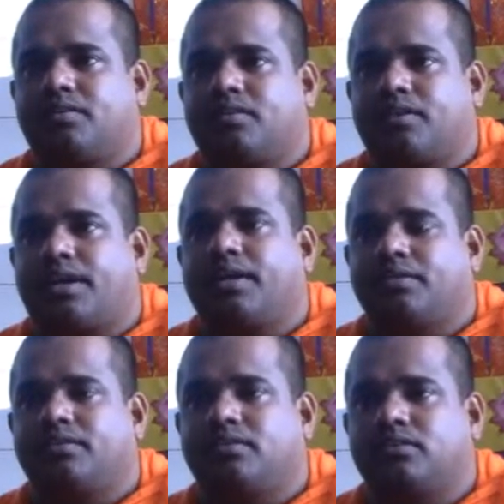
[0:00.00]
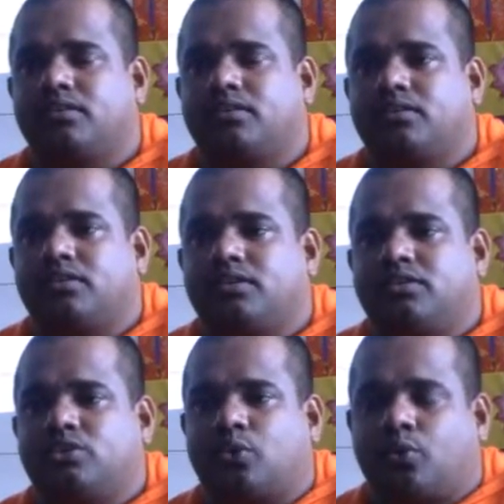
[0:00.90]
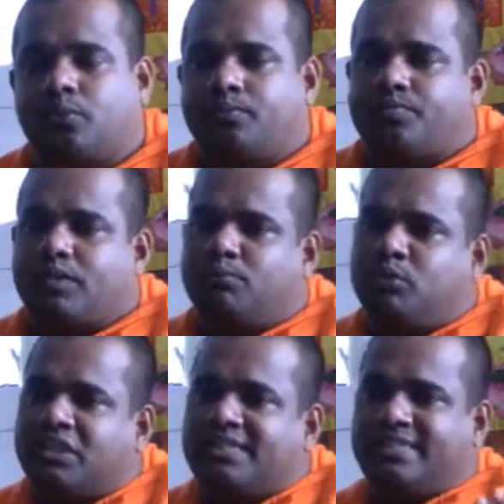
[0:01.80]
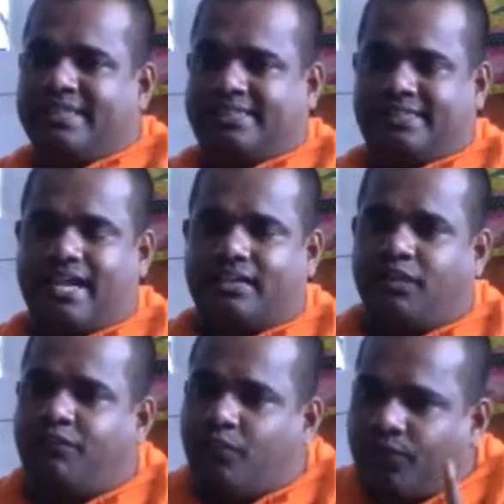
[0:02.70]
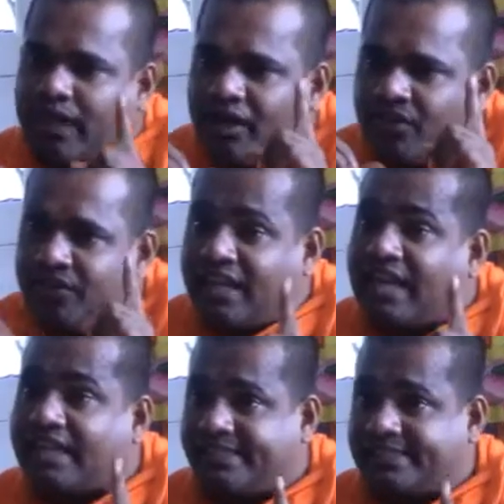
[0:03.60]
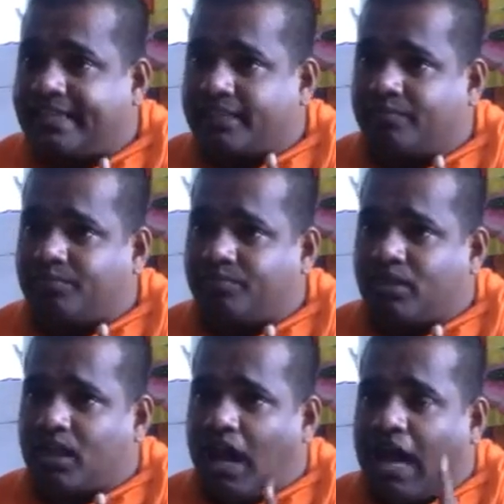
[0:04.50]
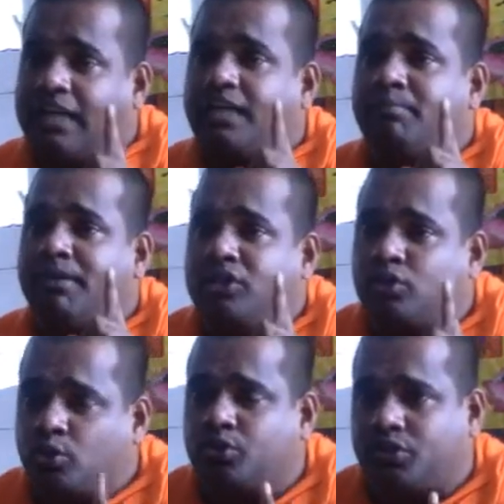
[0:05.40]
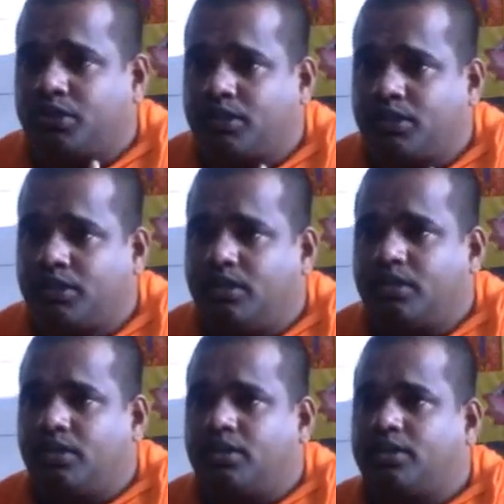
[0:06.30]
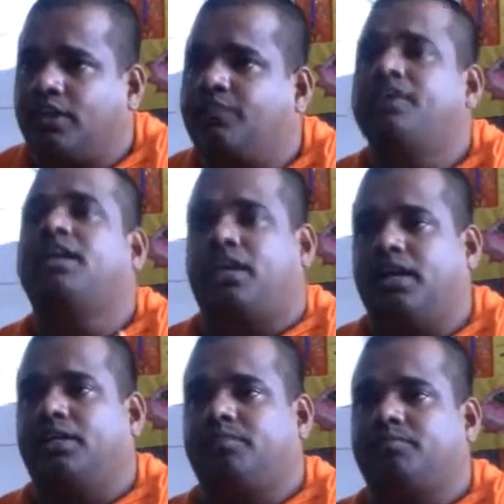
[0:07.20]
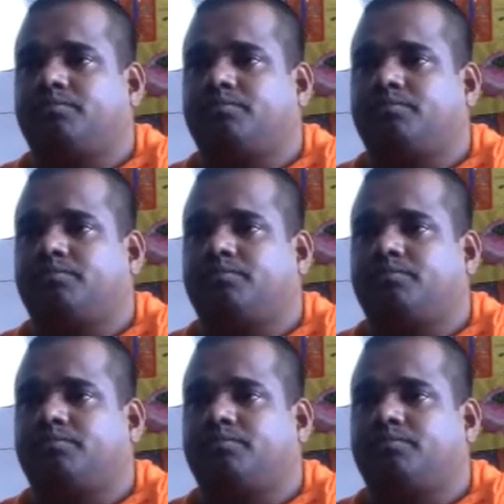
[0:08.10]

Okay. So the Buddha says that if you can realize that ultimate truth, definitely